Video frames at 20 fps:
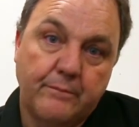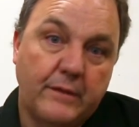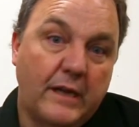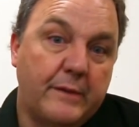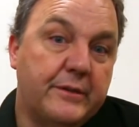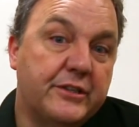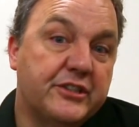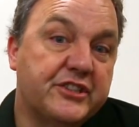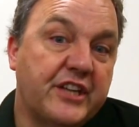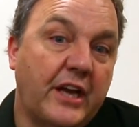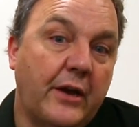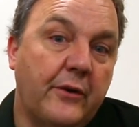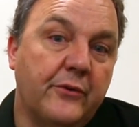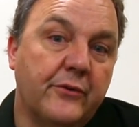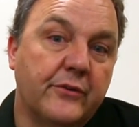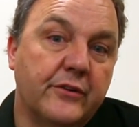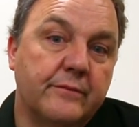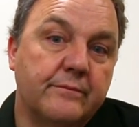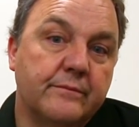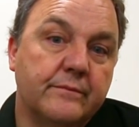Maybe a
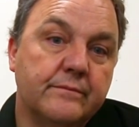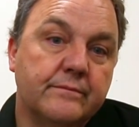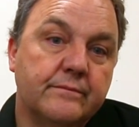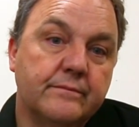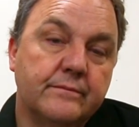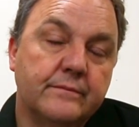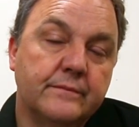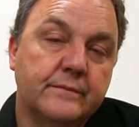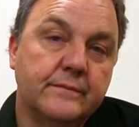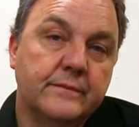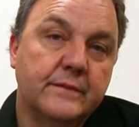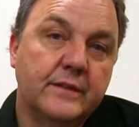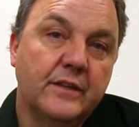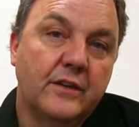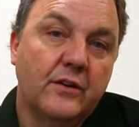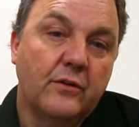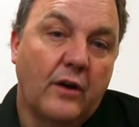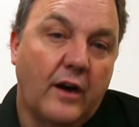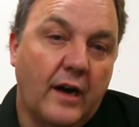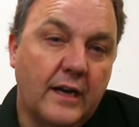shower room.
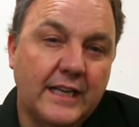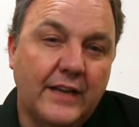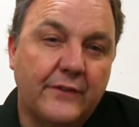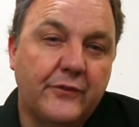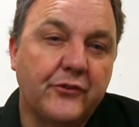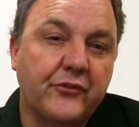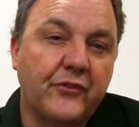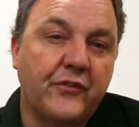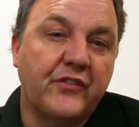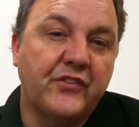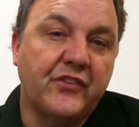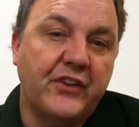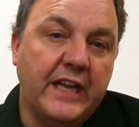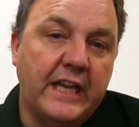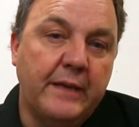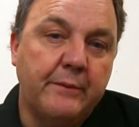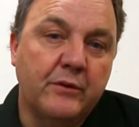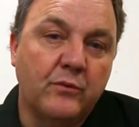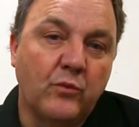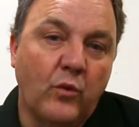High levels of
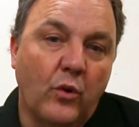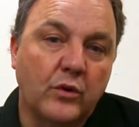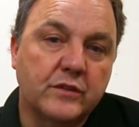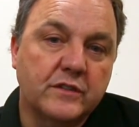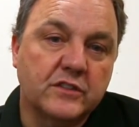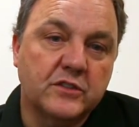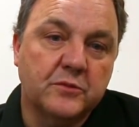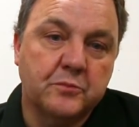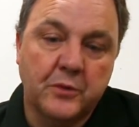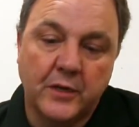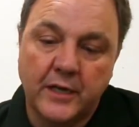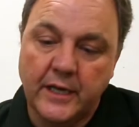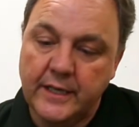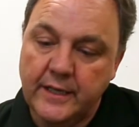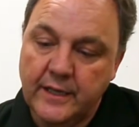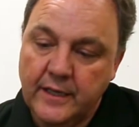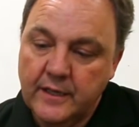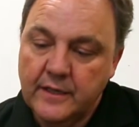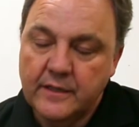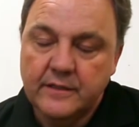steam and water
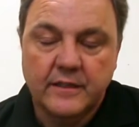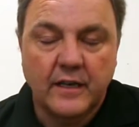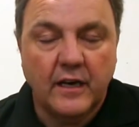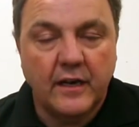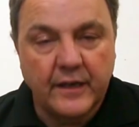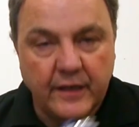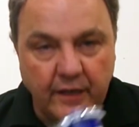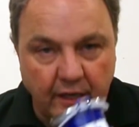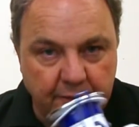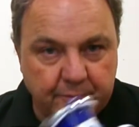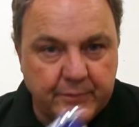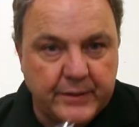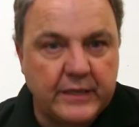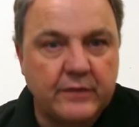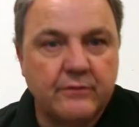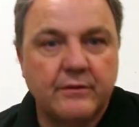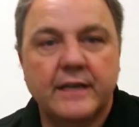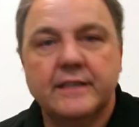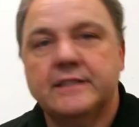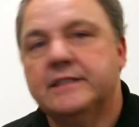spray, the high
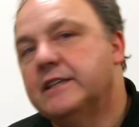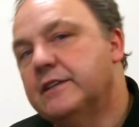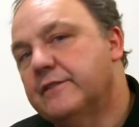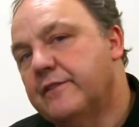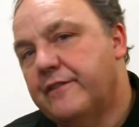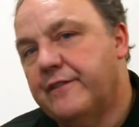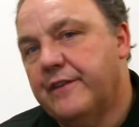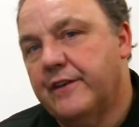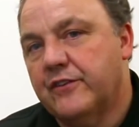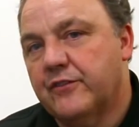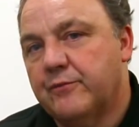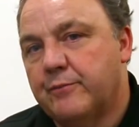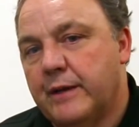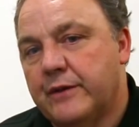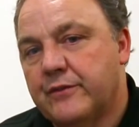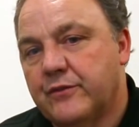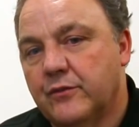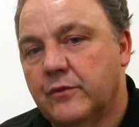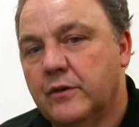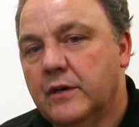IP rating of a fixed
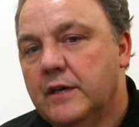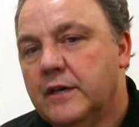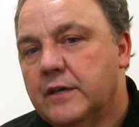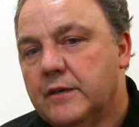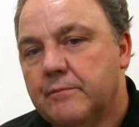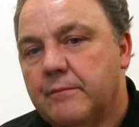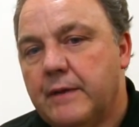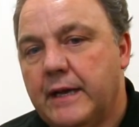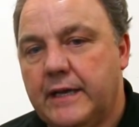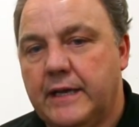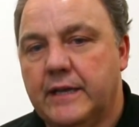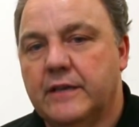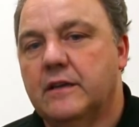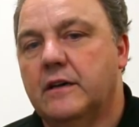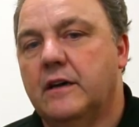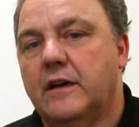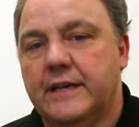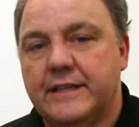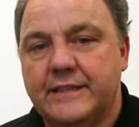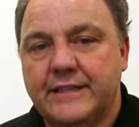bezel make it
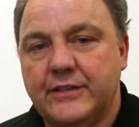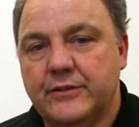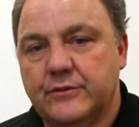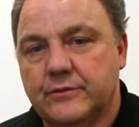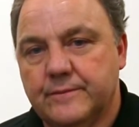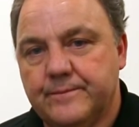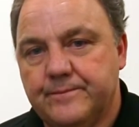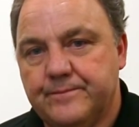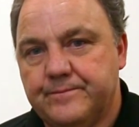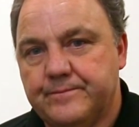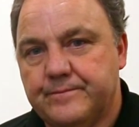ideal.